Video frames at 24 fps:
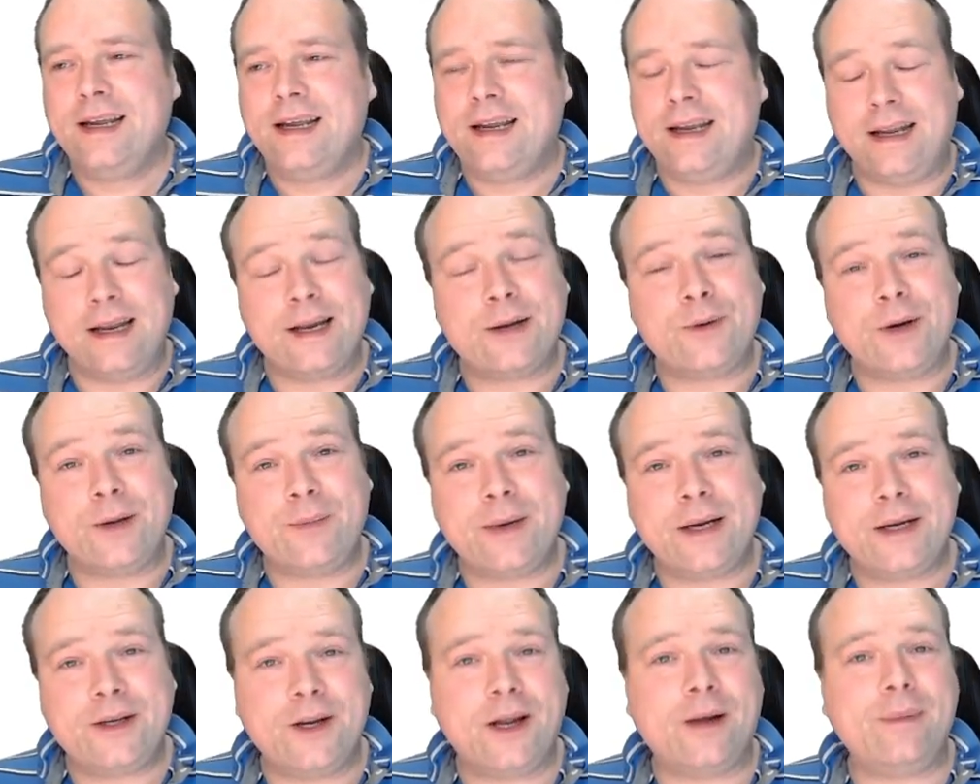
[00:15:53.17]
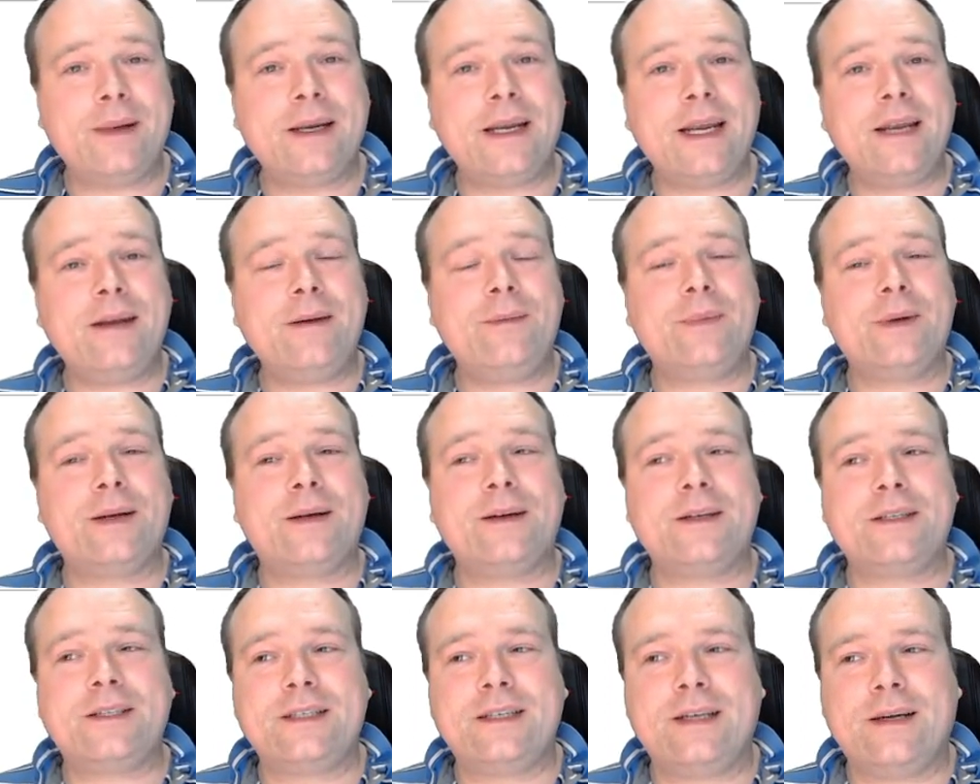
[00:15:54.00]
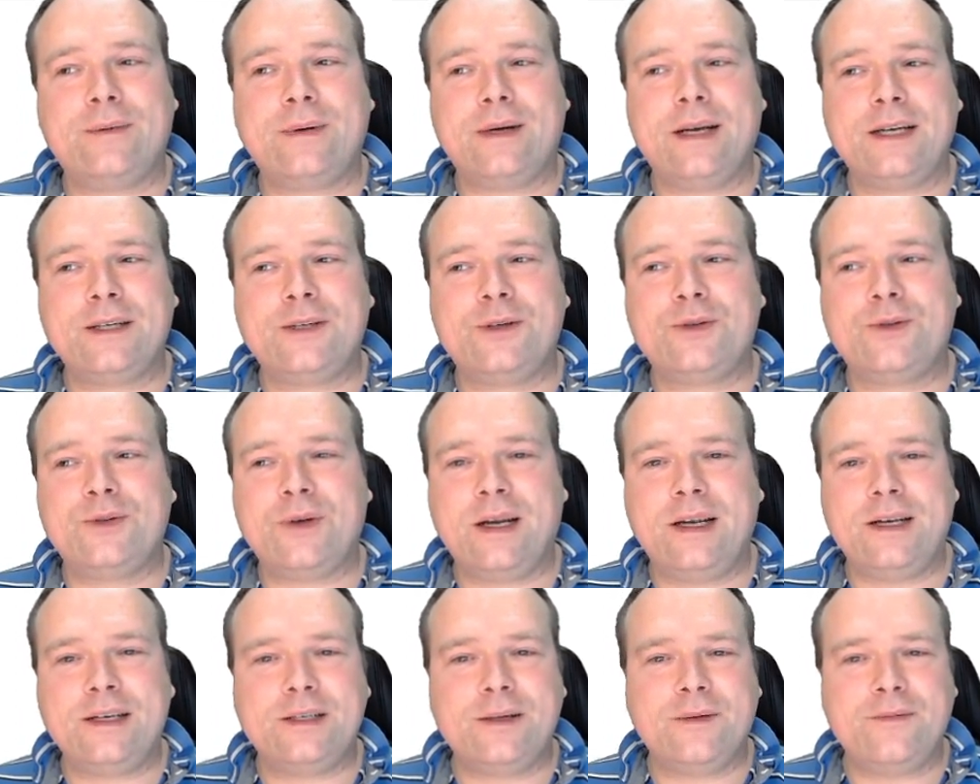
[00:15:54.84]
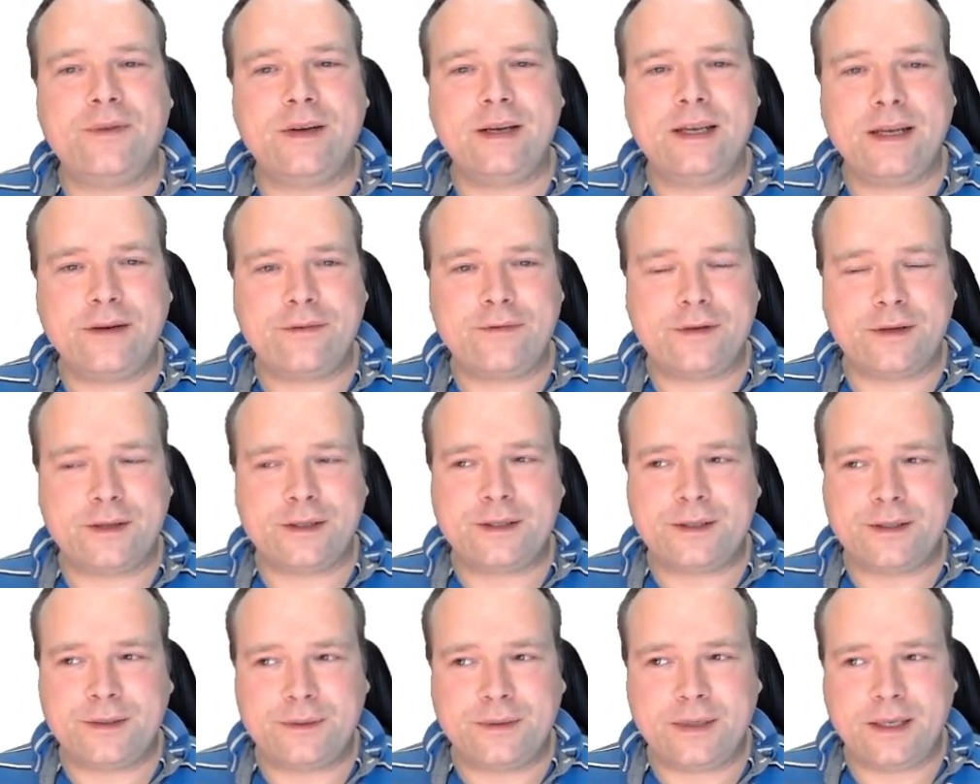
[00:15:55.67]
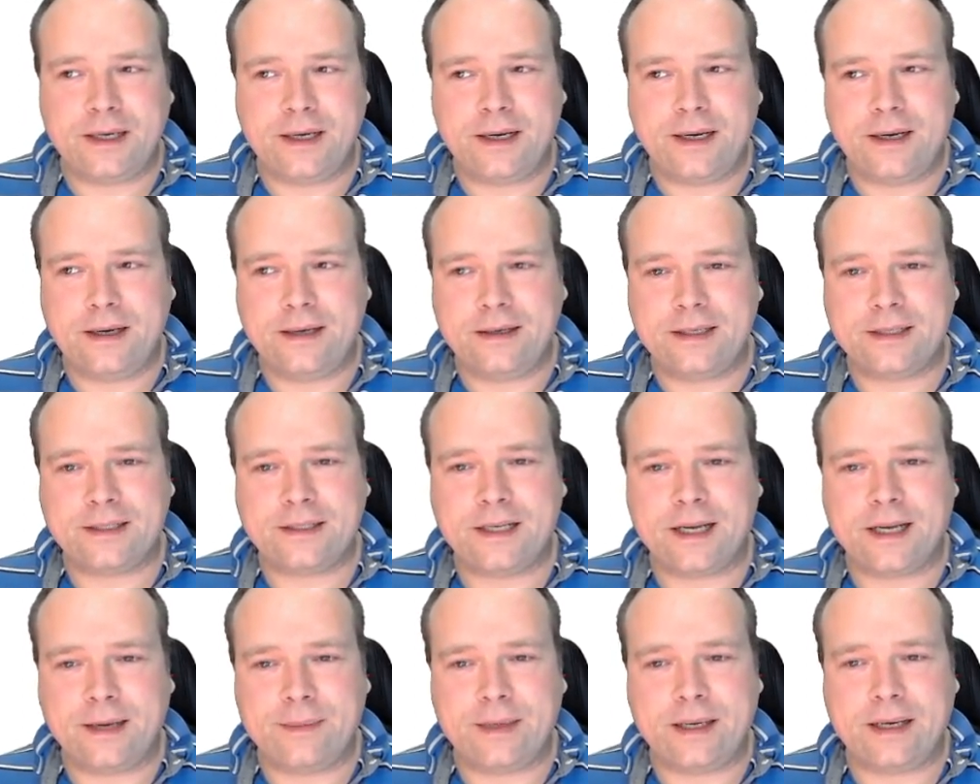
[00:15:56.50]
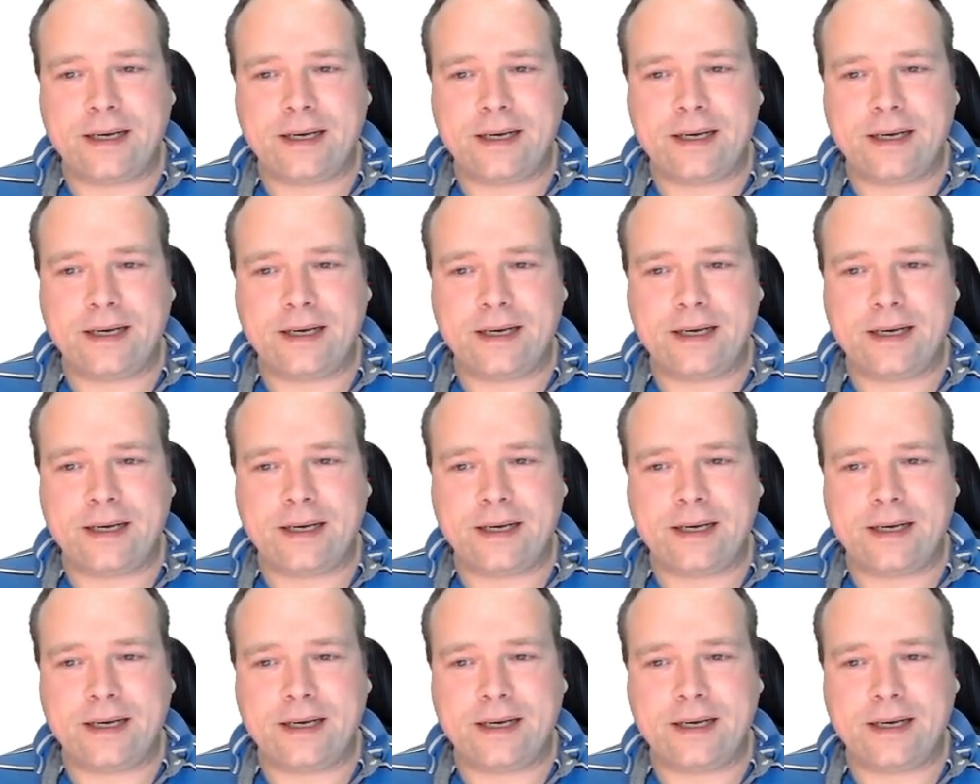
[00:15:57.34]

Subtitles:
And then I quit my job again because I would like to try something different this time.